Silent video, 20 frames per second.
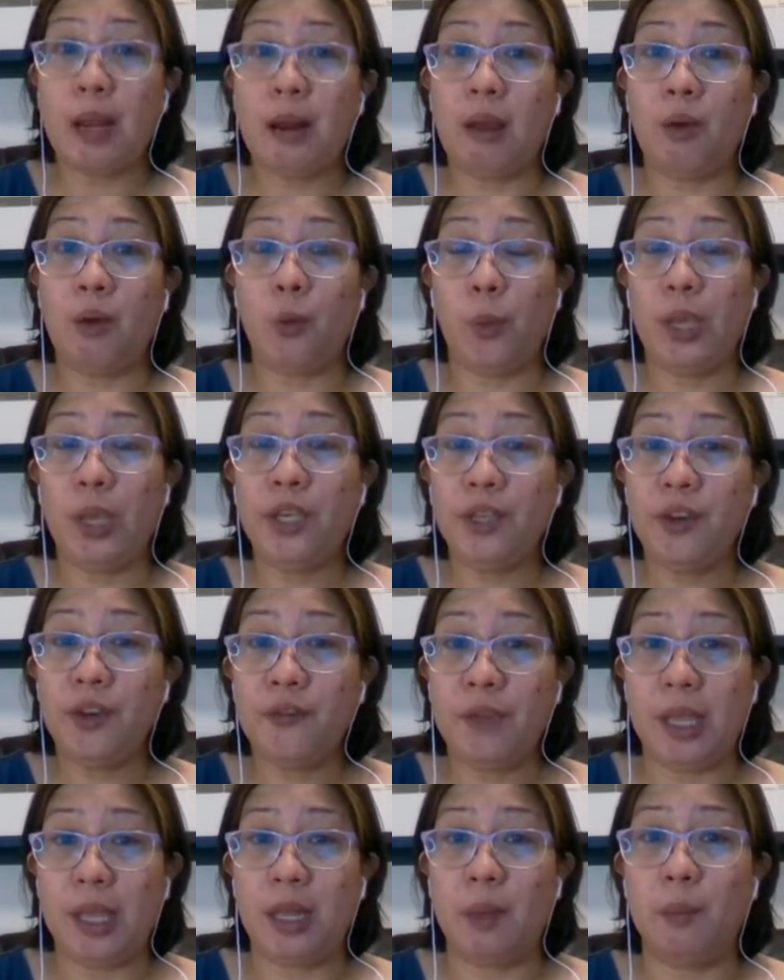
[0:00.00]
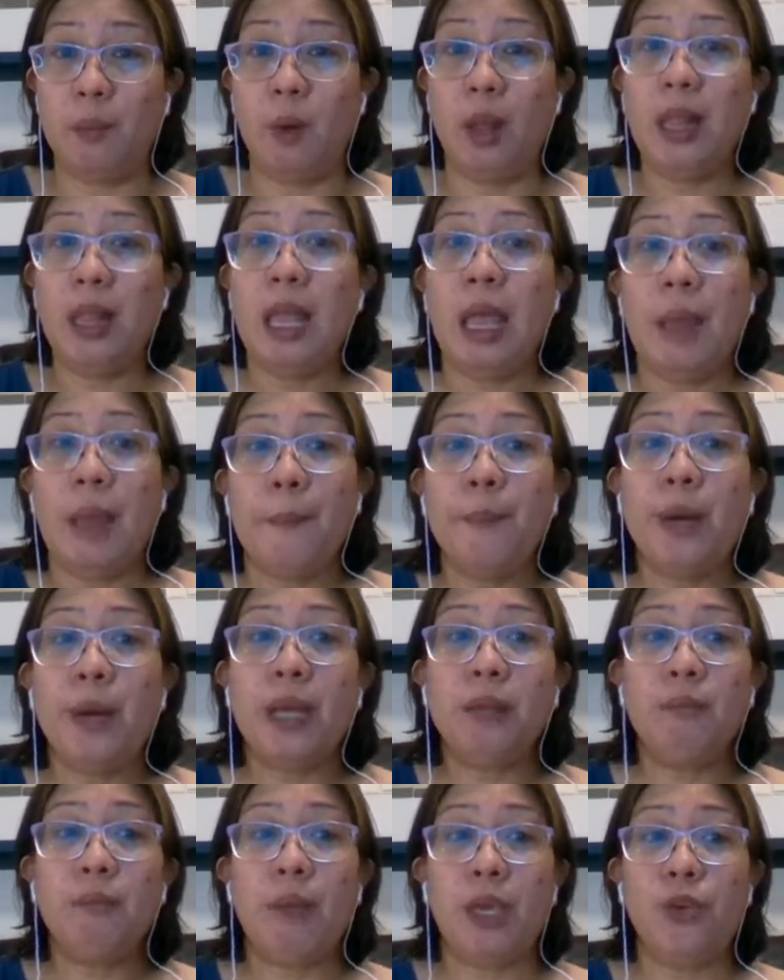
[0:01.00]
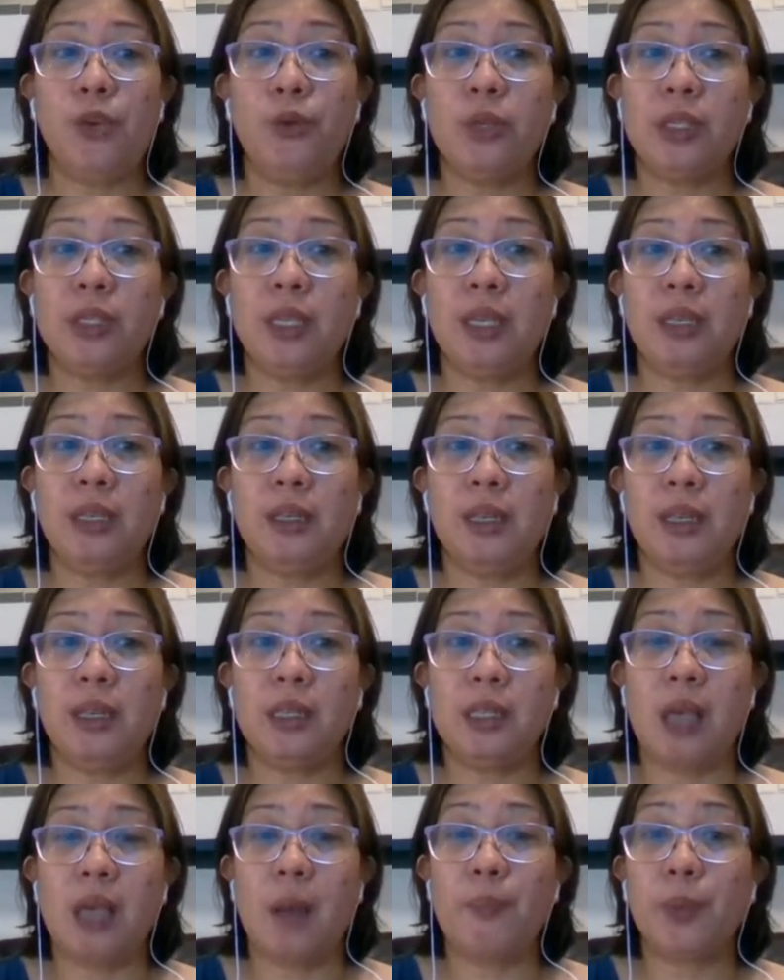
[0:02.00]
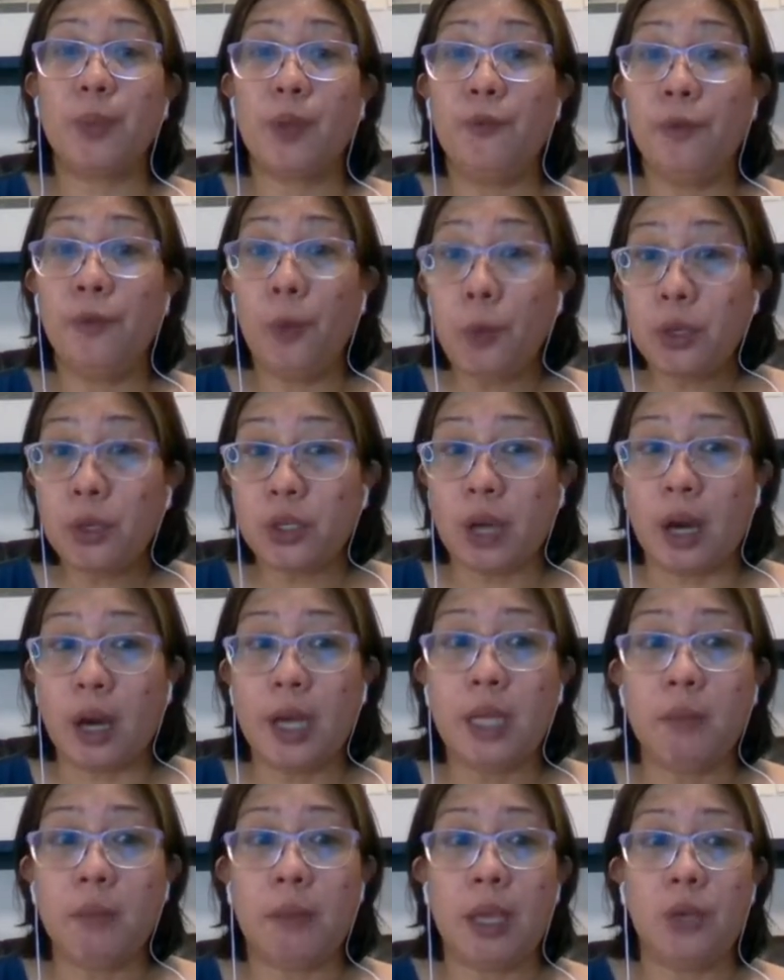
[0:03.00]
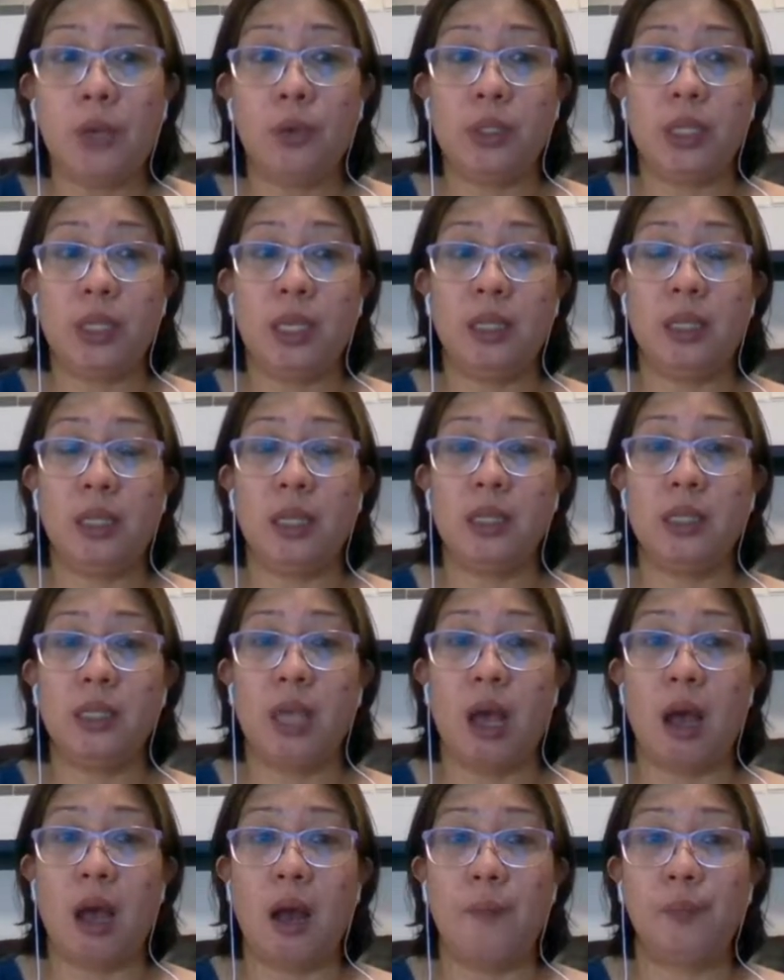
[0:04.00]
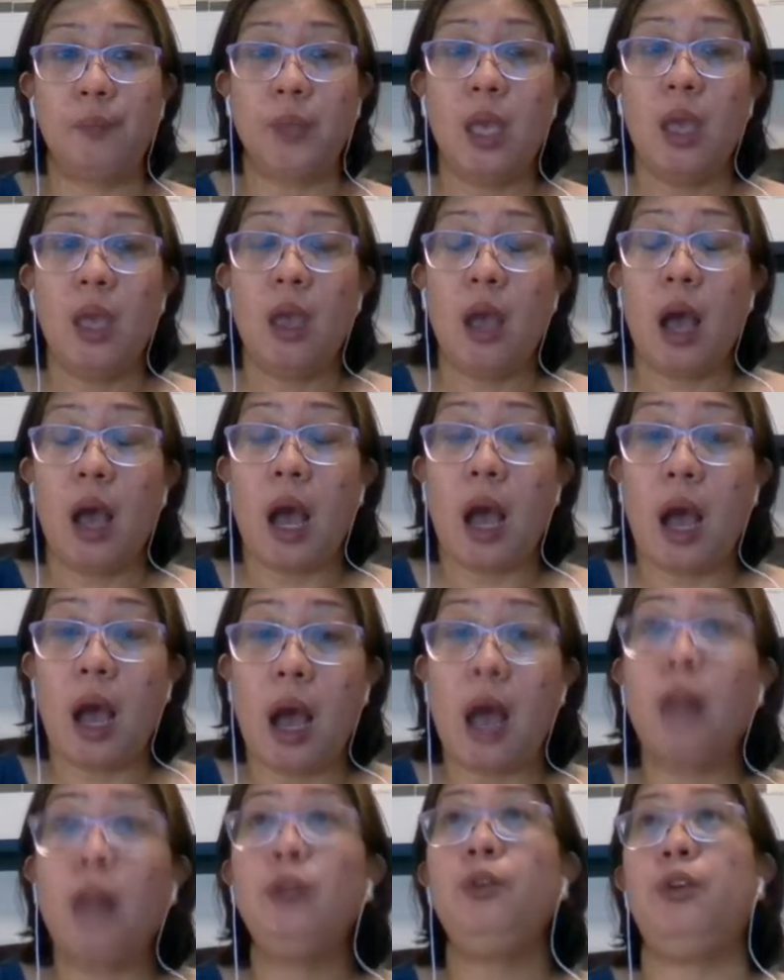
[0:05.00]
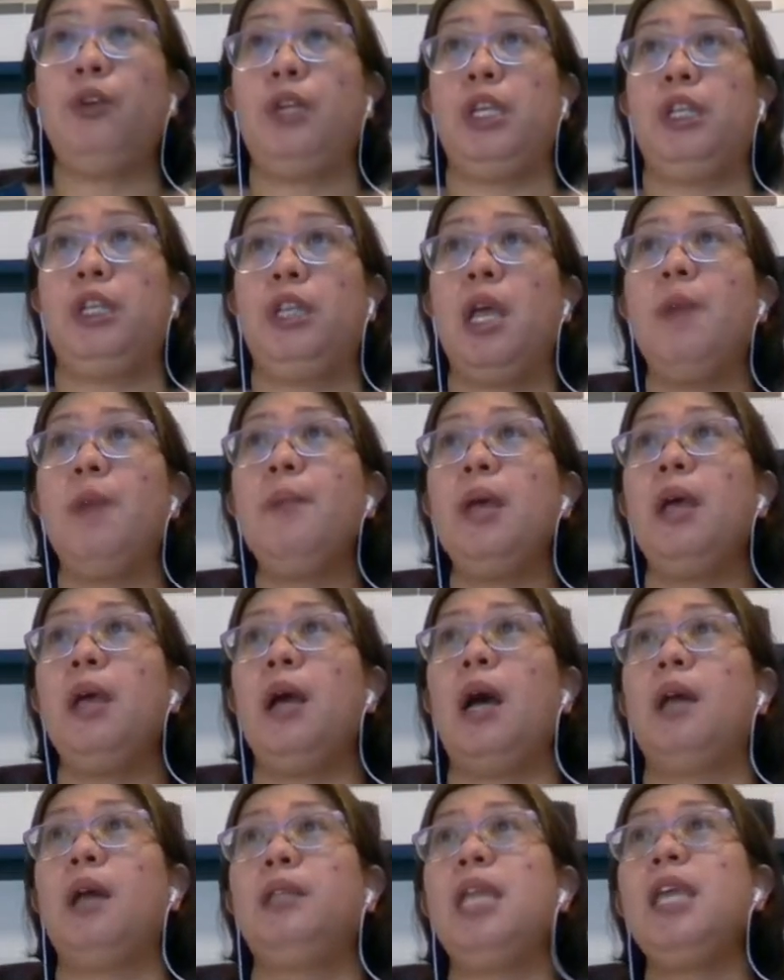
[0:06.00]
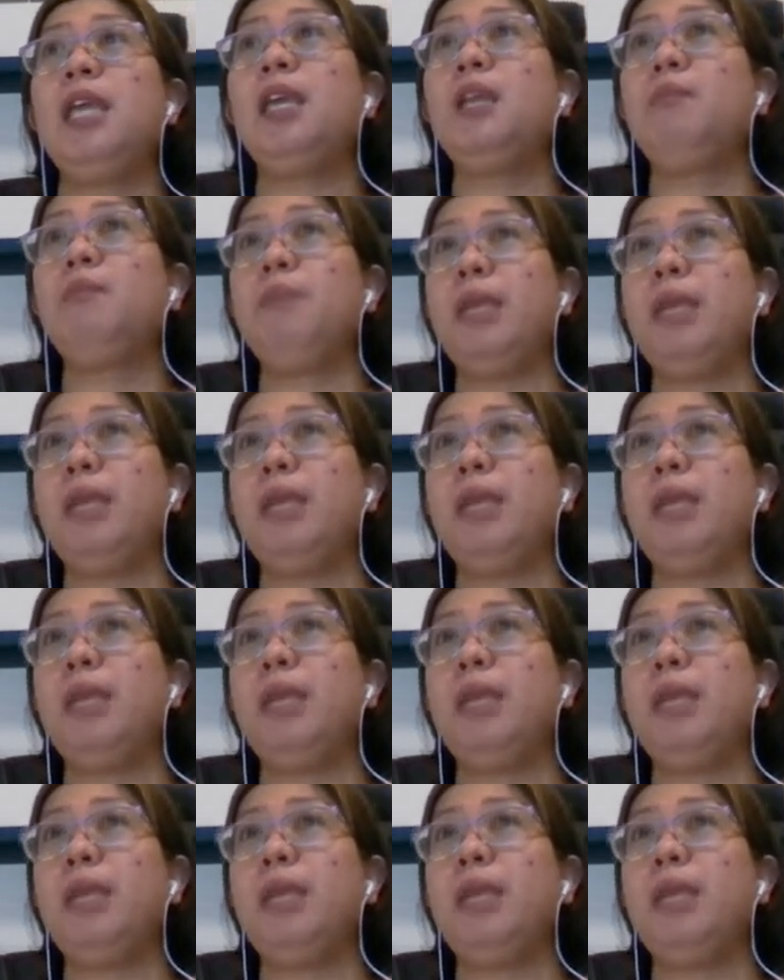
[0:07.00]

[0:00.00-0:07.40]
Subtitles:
language available, but by using this flow chart, by using this algorithm, they can be